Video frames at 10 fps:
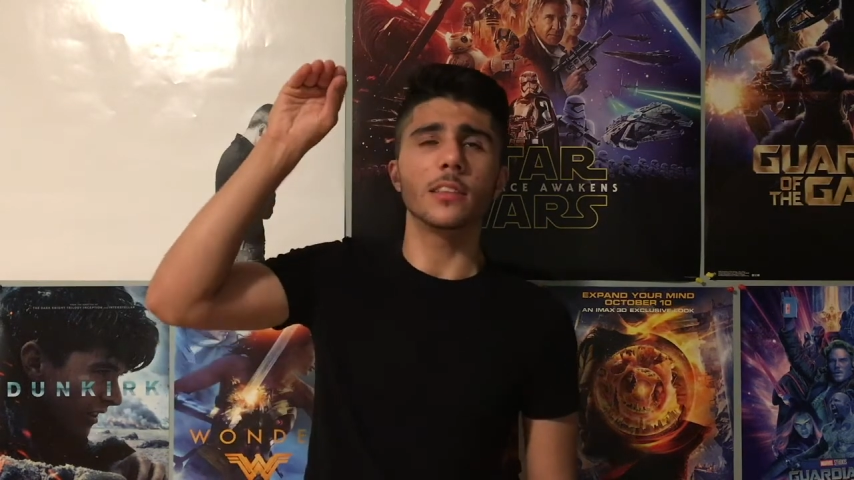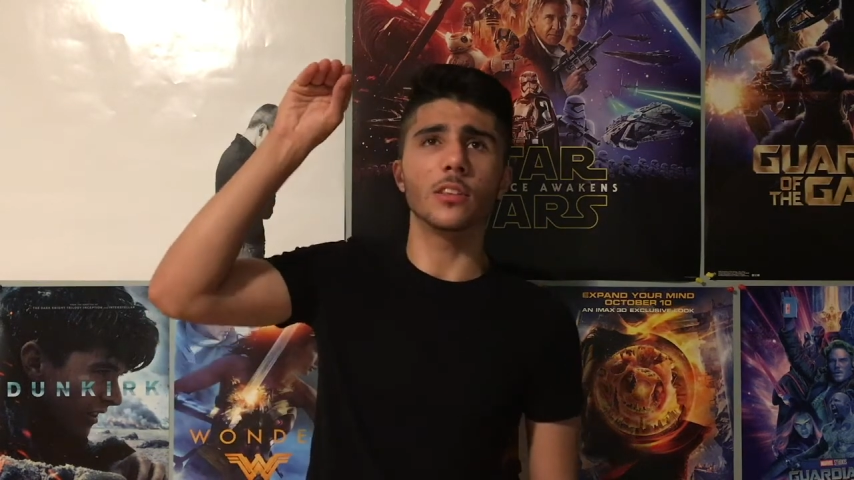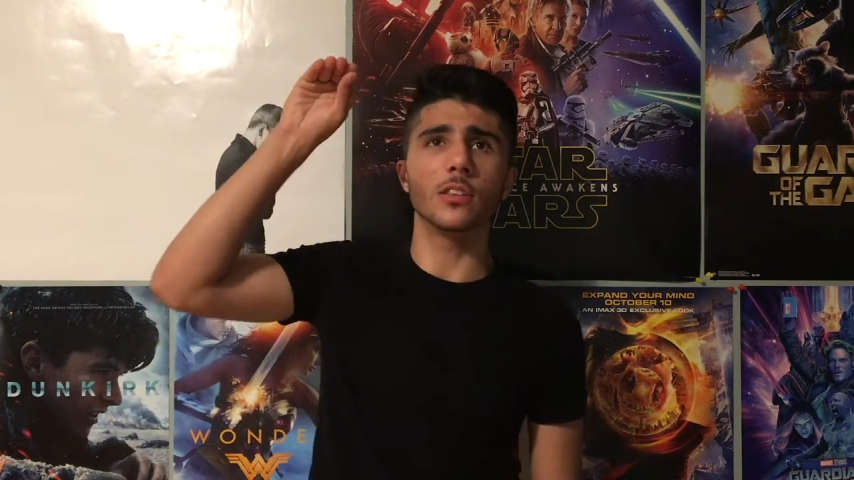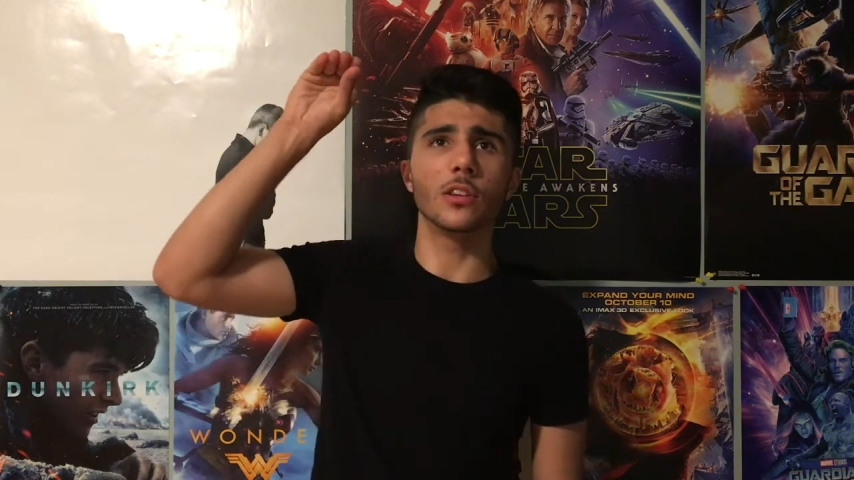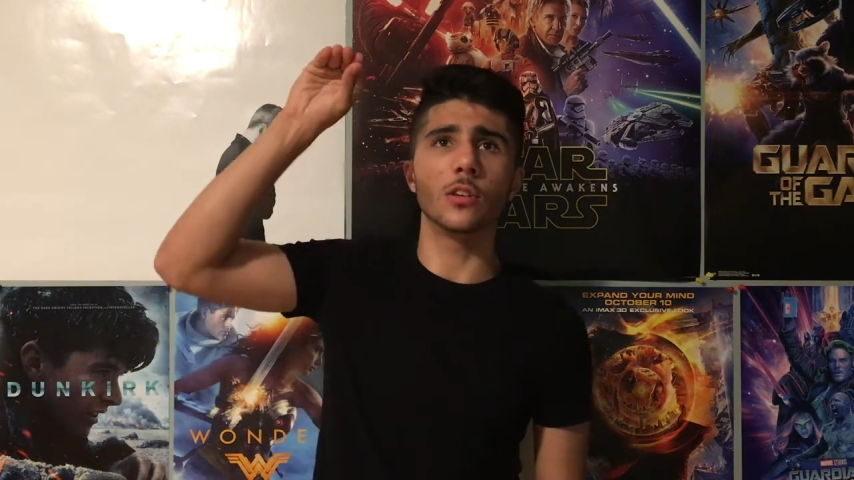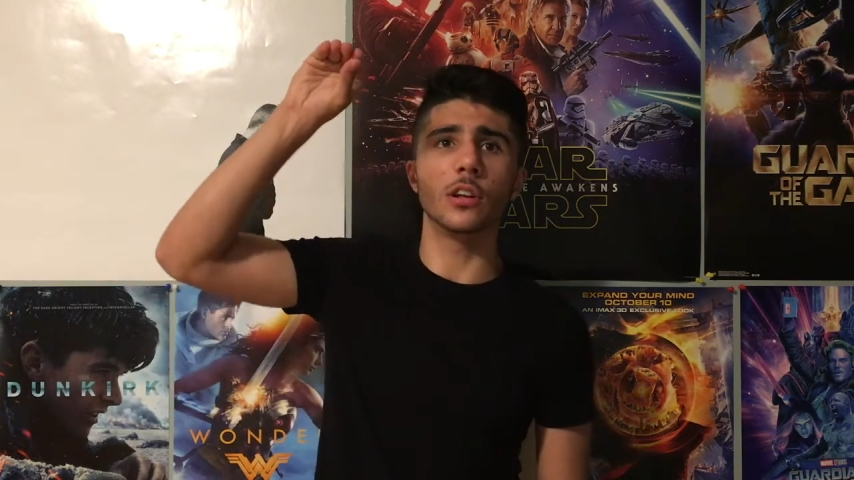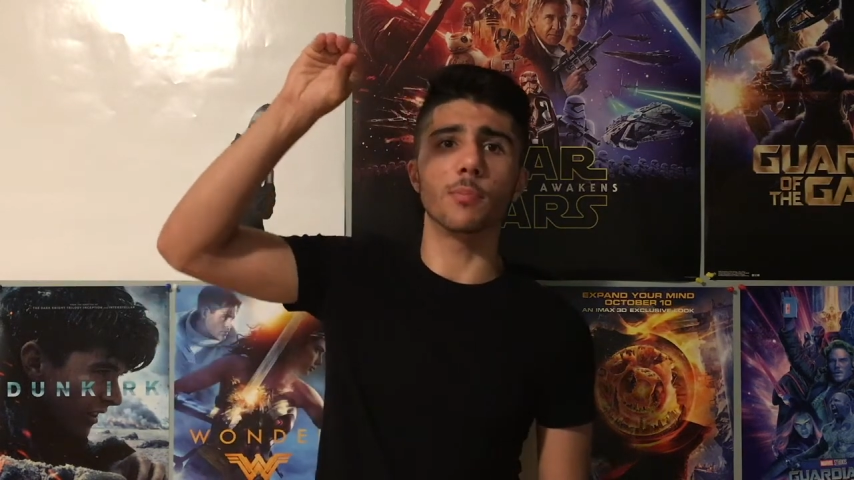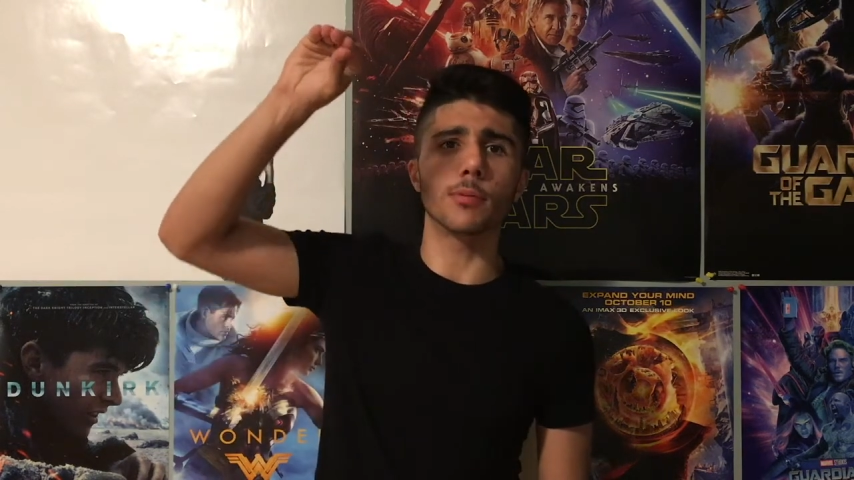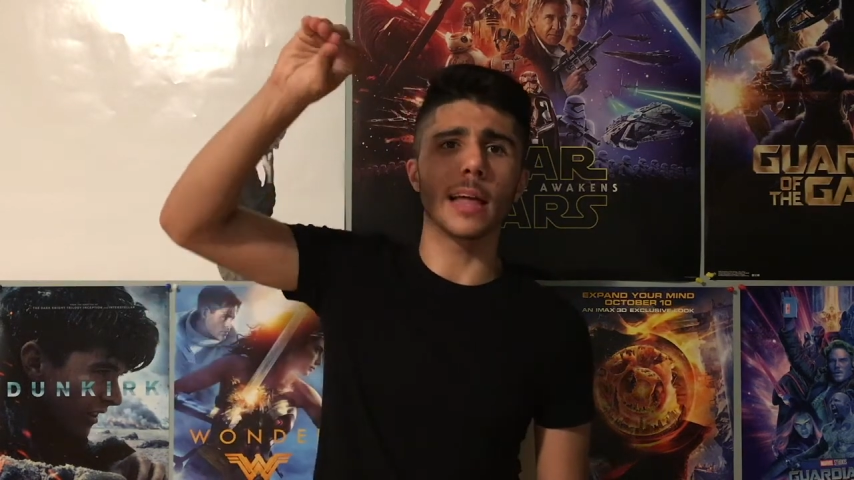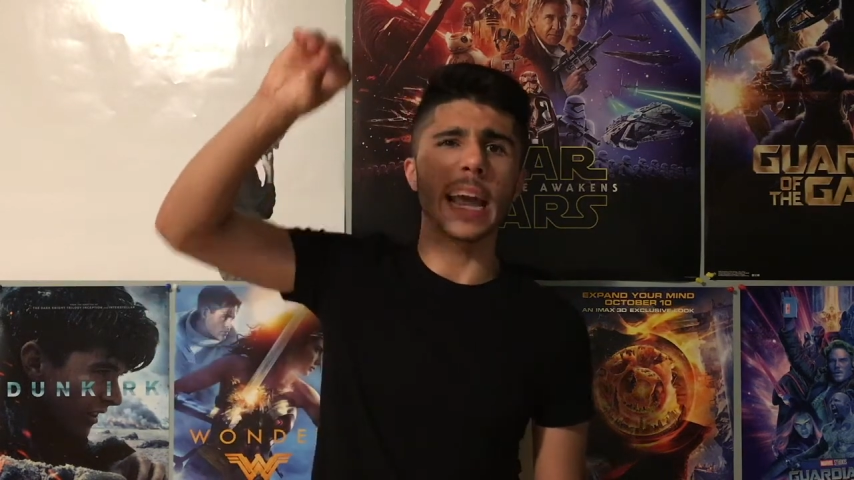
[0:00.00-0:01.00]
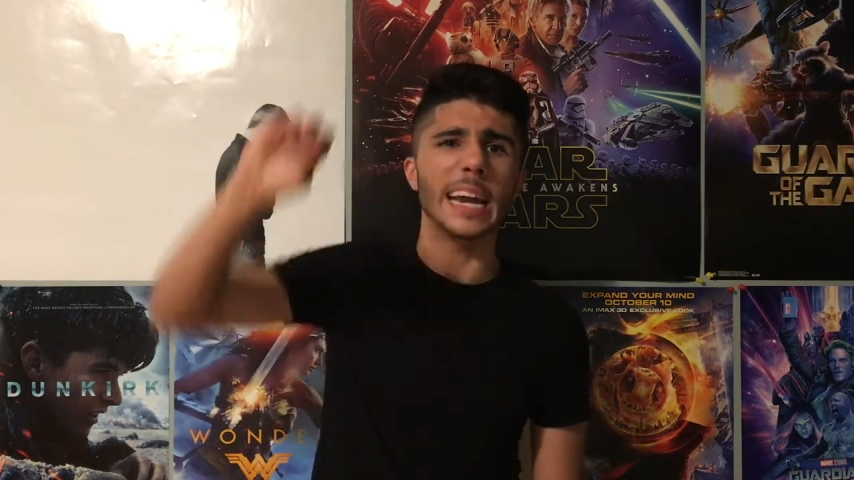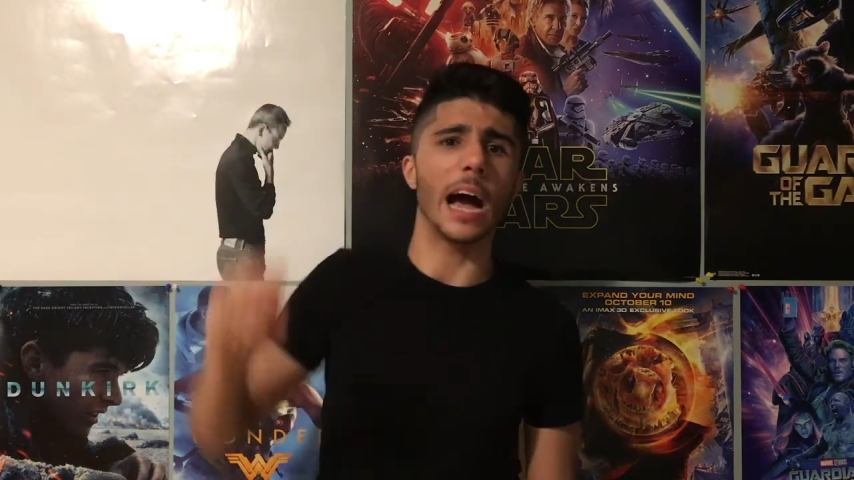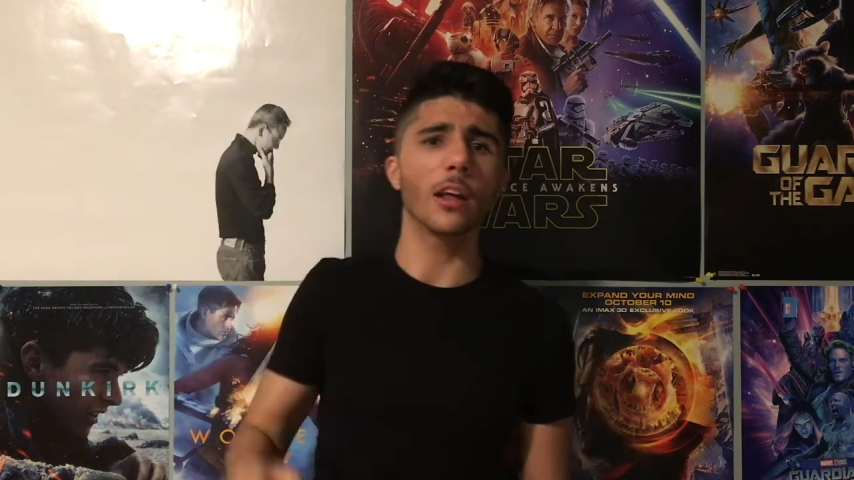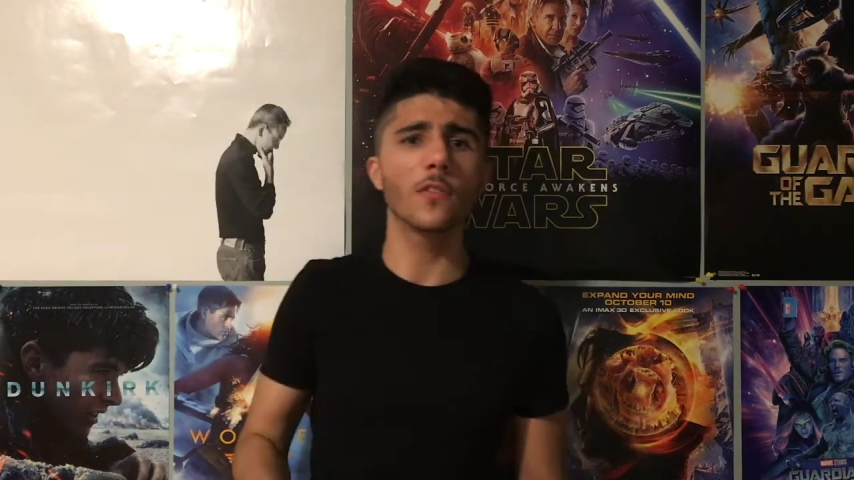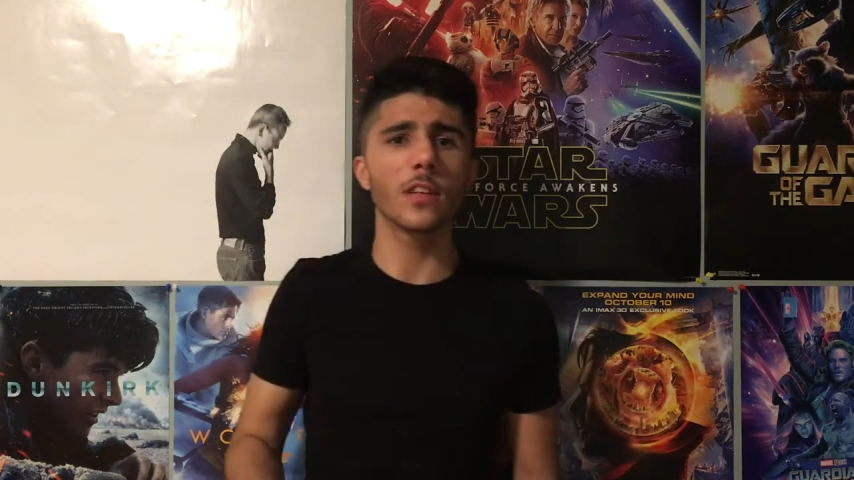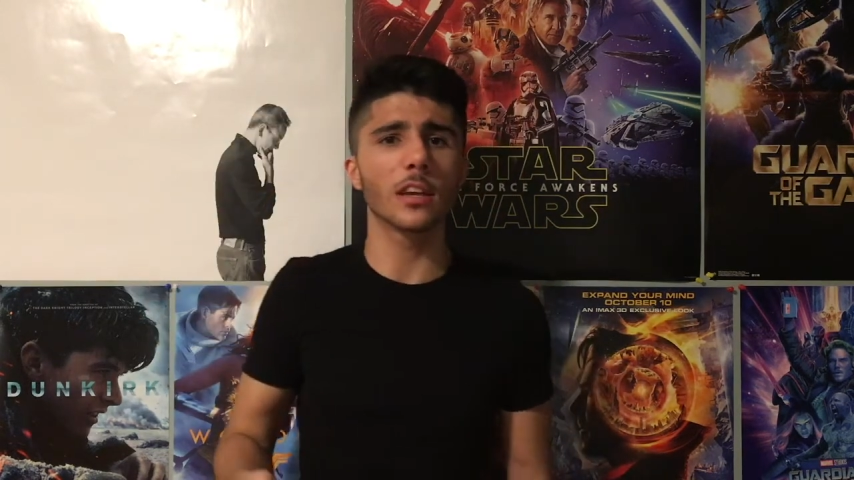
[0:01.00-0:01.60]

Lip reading: you're in the plane, how you feel